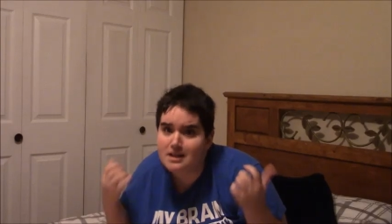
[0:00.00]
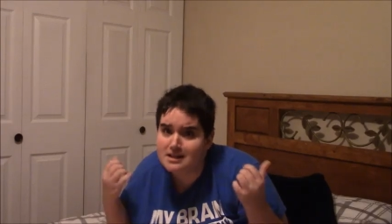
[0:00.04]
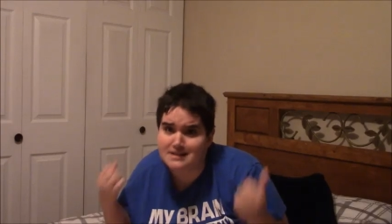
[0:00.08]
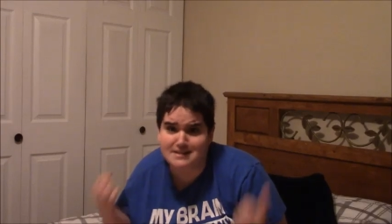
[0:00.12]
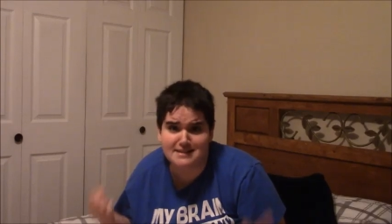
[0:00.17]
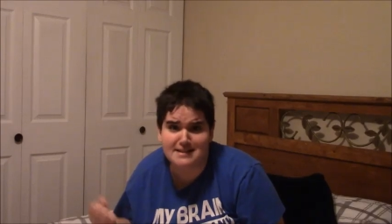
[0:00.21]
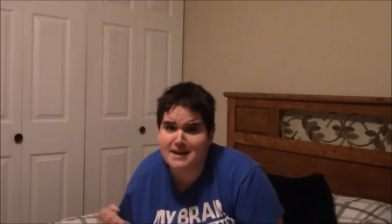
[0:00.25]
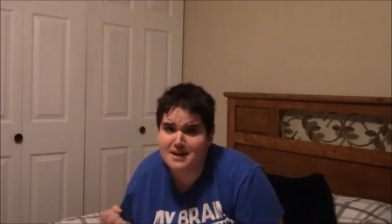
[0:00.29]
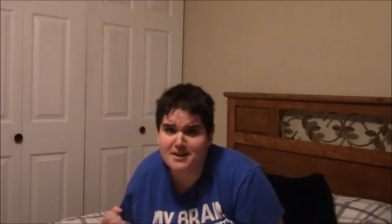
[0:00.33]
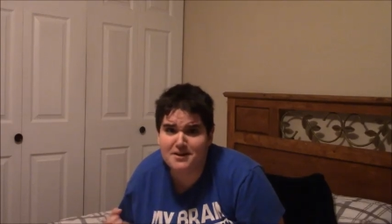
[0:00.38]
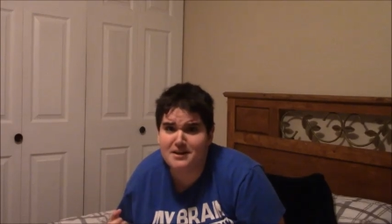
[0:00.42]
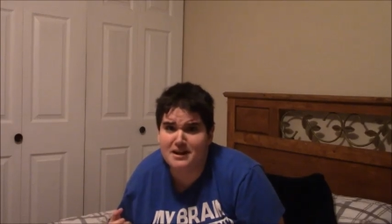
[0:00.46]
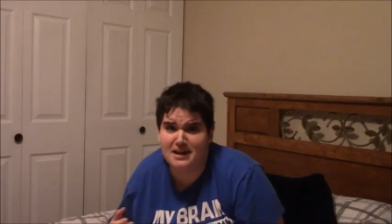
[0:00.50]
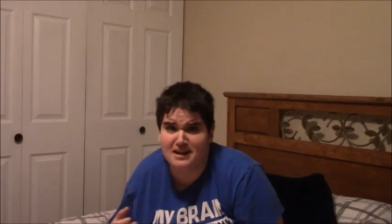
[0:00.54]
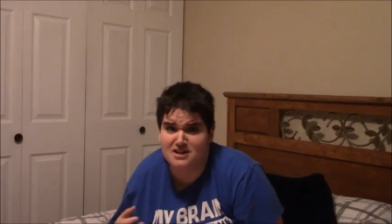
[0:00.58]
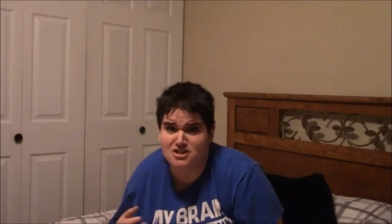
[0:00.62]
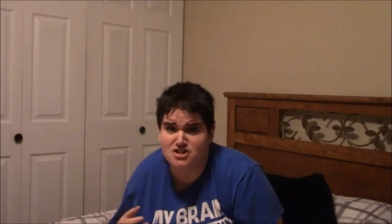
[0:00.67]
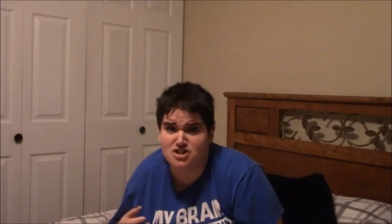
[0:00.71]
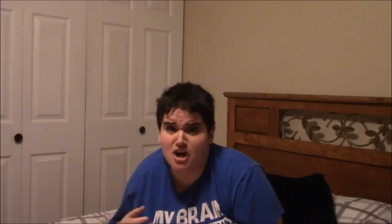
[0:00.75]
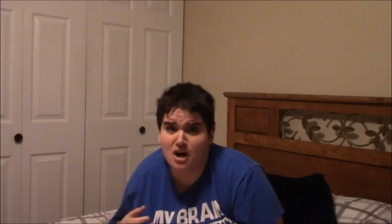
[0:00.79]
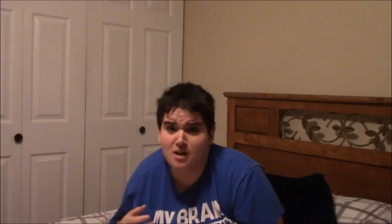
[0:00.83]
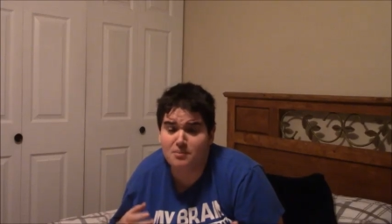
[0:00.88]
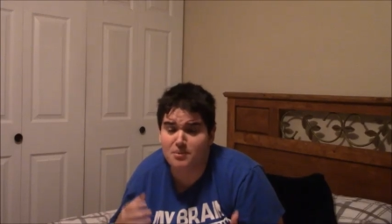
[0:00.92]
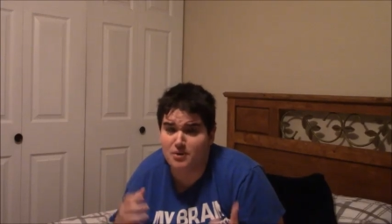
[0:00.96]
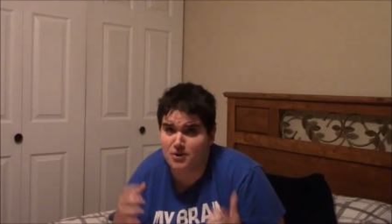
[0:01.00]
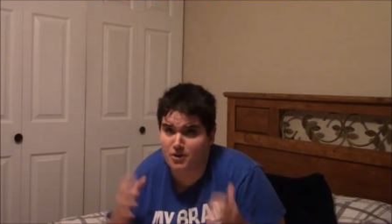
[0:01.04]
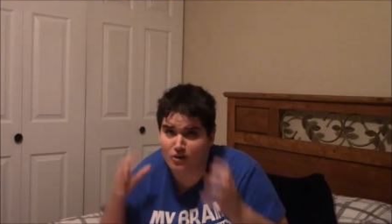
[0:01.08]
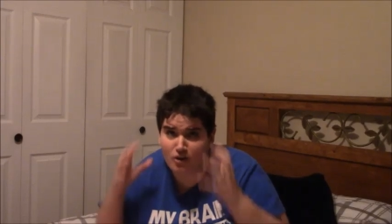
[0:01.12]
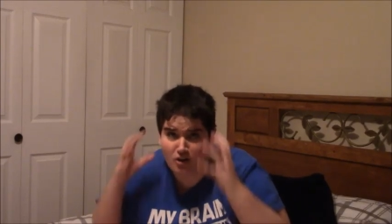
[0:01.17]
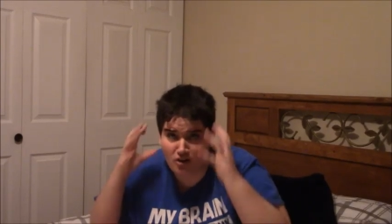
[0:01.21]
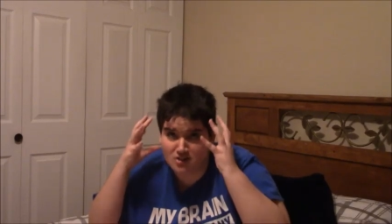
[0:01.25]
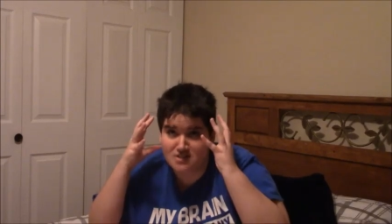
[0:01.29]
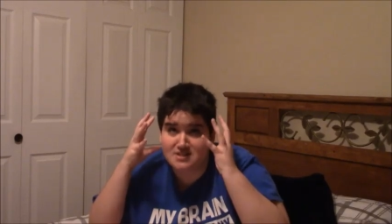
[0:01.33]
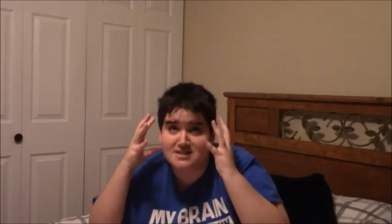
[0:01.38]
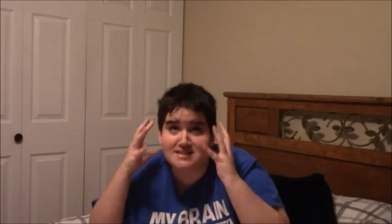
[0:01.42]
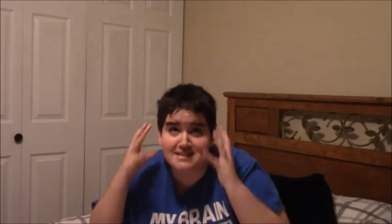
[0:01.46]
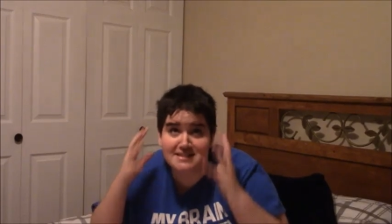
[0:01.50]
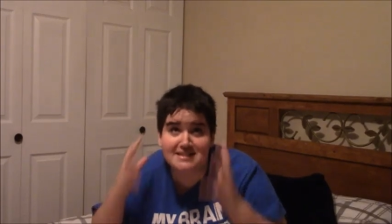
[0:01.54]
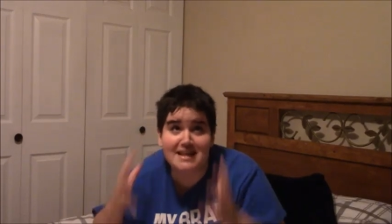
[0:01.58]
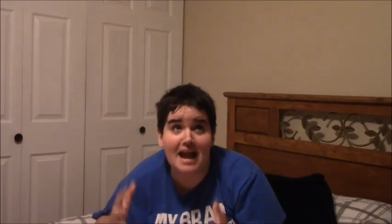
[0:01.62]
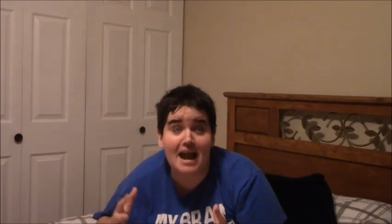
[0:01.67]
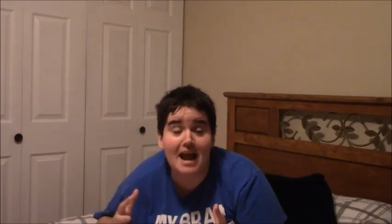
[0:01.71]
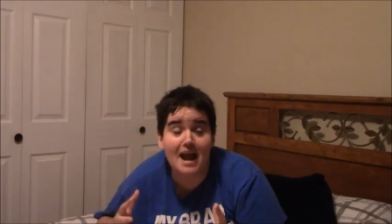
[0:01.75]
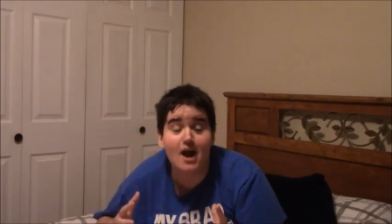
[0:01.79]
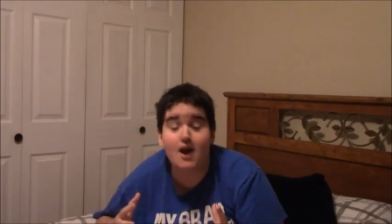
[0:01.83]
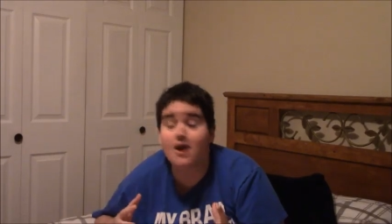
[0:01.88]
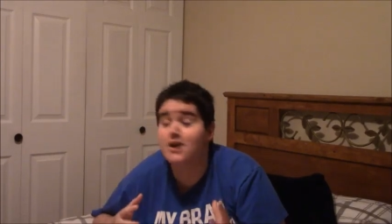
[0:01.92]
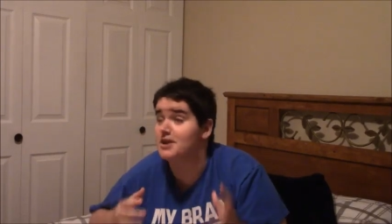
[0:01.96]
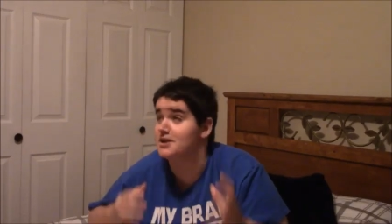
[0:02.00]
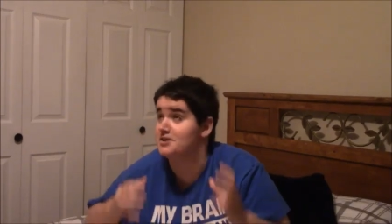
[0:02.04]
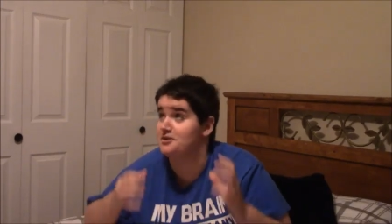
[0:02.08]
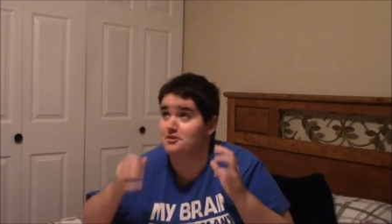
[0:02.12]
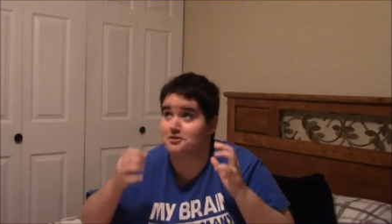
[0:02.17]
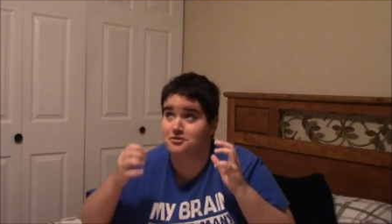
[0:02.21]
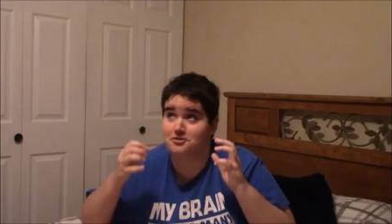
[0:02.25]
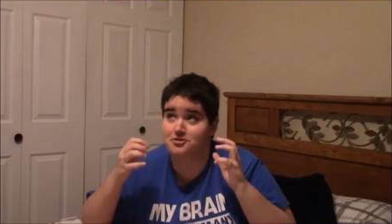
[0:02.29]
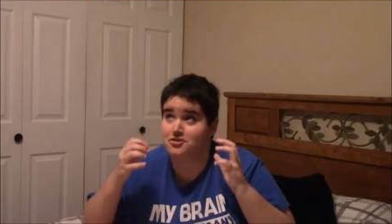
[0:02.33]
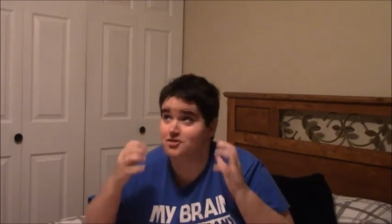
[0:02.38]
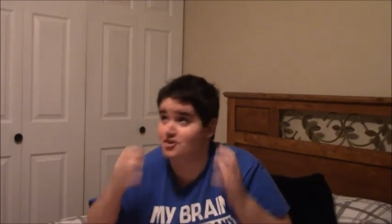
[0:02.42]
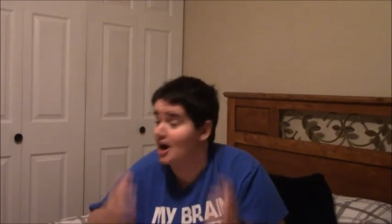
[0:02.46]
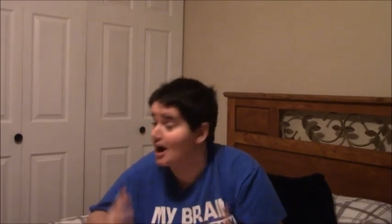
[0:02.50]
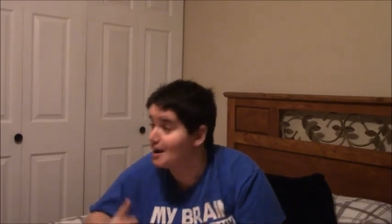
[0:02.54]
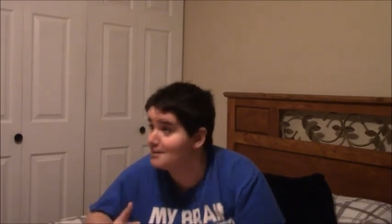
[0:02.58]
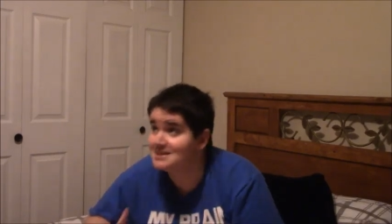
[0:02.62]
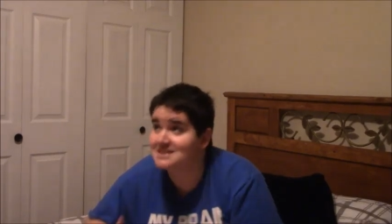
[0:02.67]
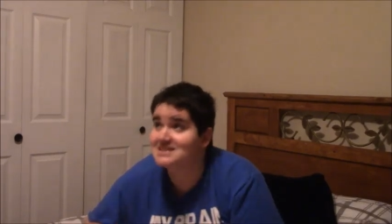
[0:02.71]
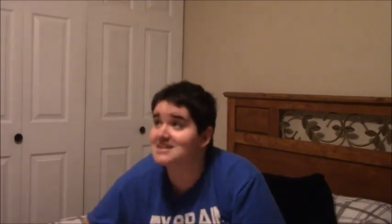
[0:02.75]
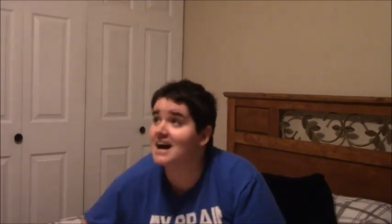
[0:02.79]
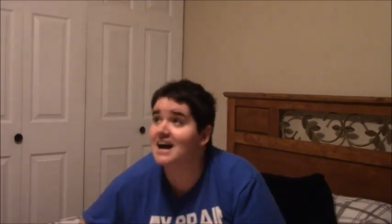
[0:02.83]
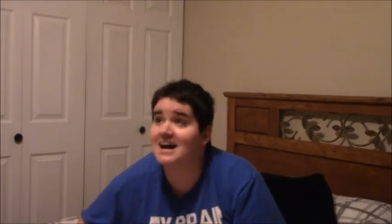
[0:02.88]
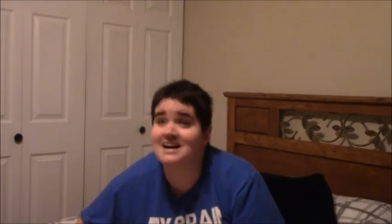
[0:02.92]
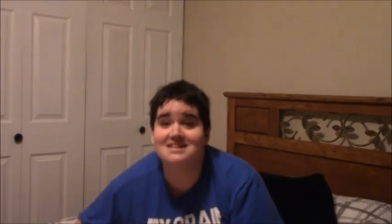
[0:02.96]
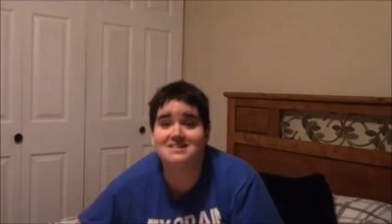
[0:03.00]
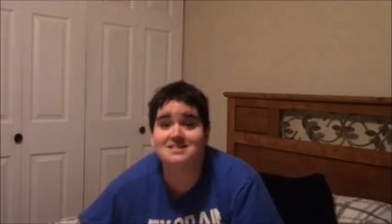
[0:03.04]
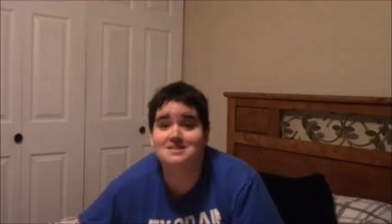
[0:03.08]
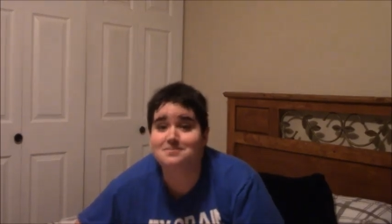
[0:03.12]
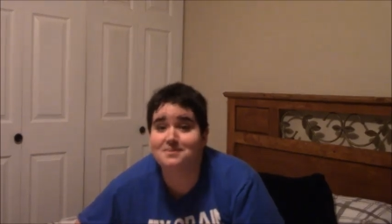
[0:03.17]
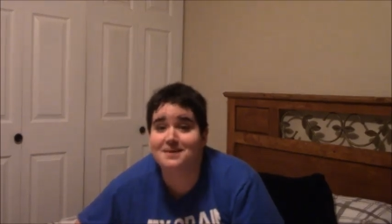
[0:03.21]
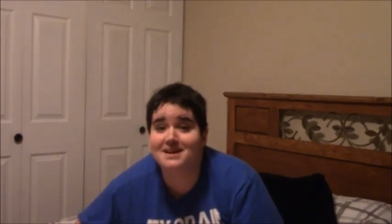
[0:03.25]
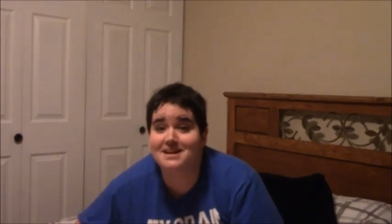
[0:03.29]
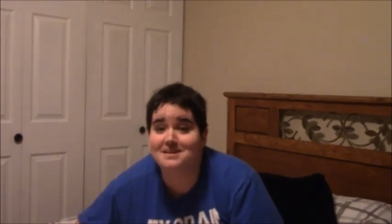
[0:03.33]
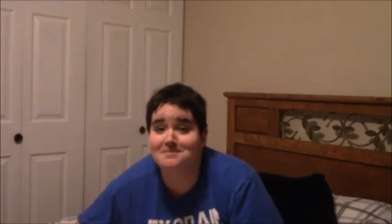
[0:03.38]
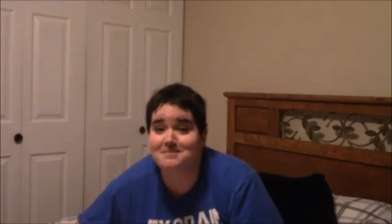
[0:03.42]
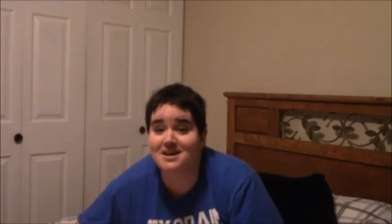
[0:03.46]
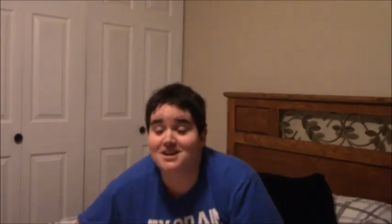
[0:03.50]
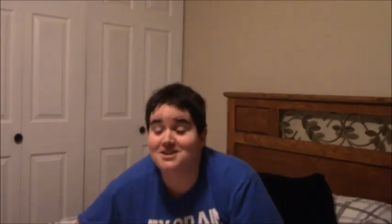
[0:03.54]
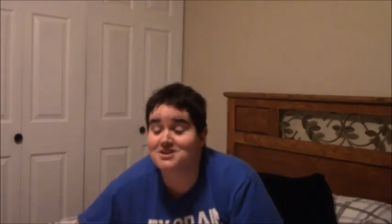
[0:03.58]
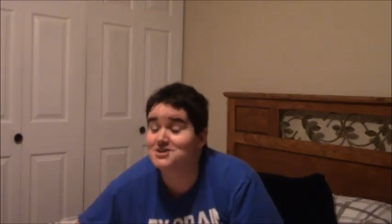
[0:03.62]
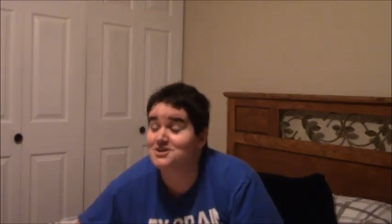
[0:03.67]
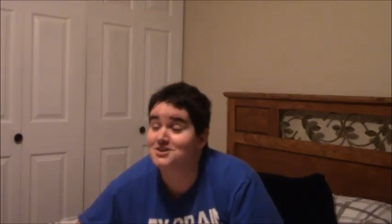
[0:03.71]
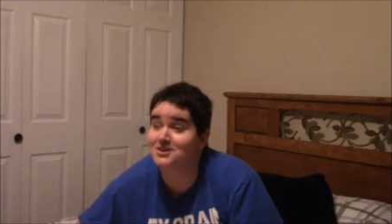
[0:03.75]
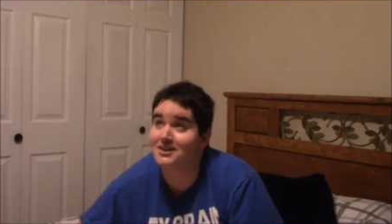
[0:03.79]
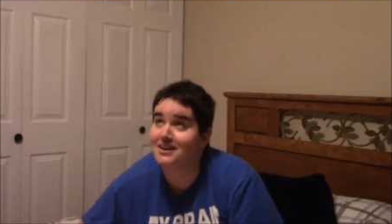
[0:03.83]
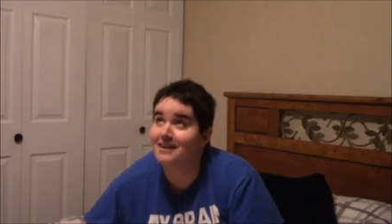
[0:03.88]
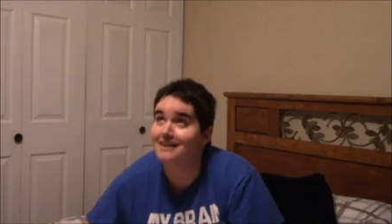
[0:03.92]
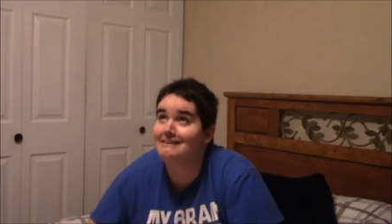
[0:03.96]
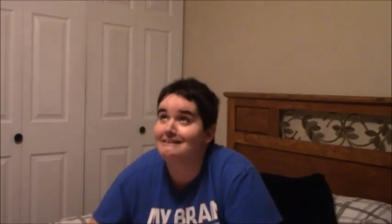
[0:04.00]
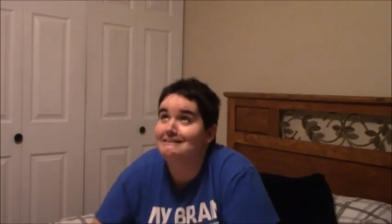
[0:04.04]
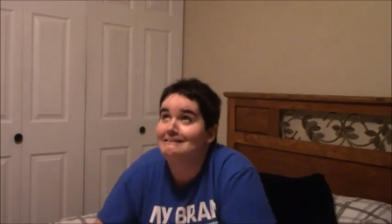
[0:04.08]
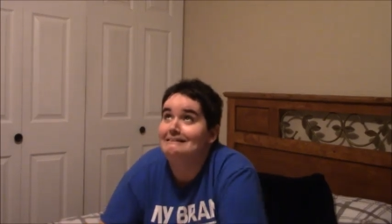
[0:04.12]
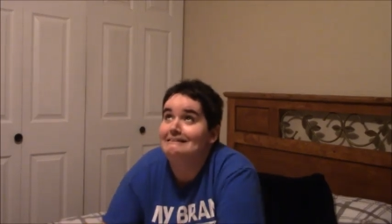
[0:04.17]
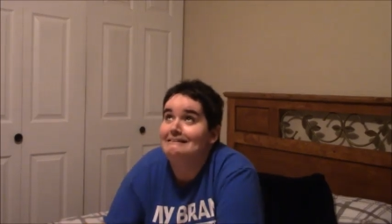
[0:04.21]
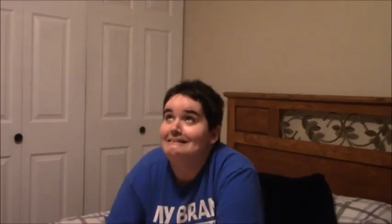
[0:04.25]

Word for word: the second you get in trouble, you're all scared and you're traumatized pretty much, and you're like,